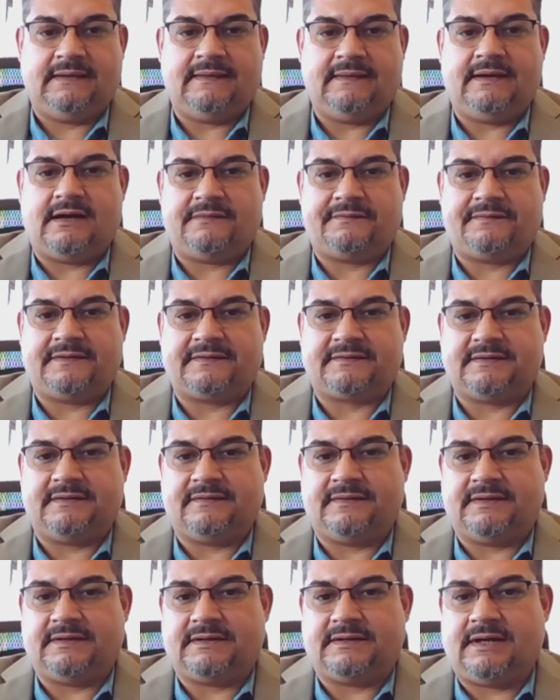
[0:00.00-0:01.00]
and the Office
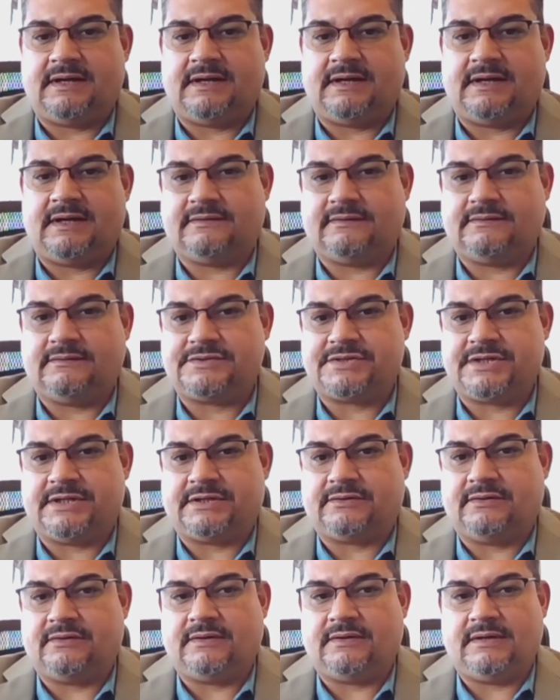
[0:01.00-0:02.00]
of the Council
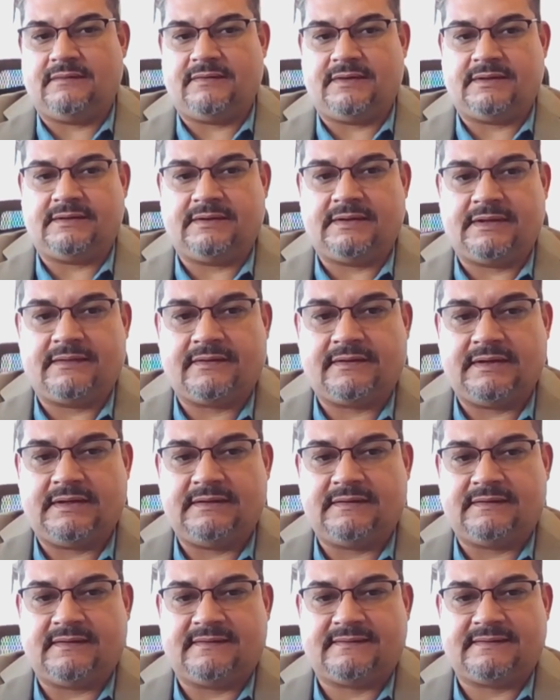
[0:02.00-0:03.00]
General of the
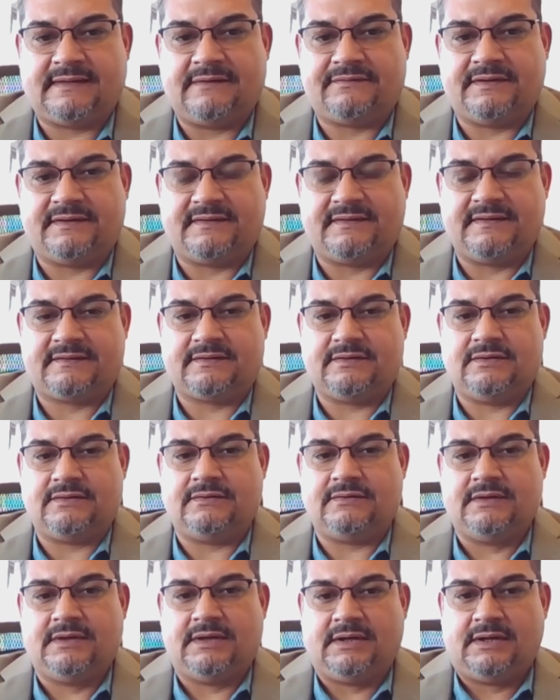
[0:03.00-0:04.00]
Netherlands in San
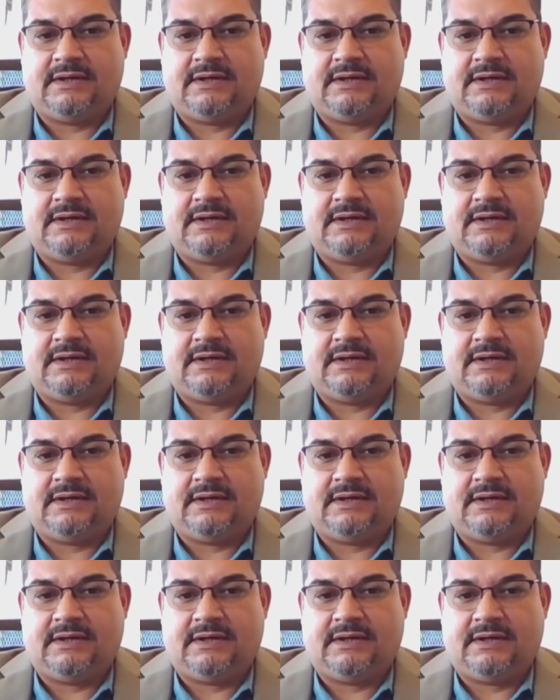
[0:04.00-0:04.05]
Francisco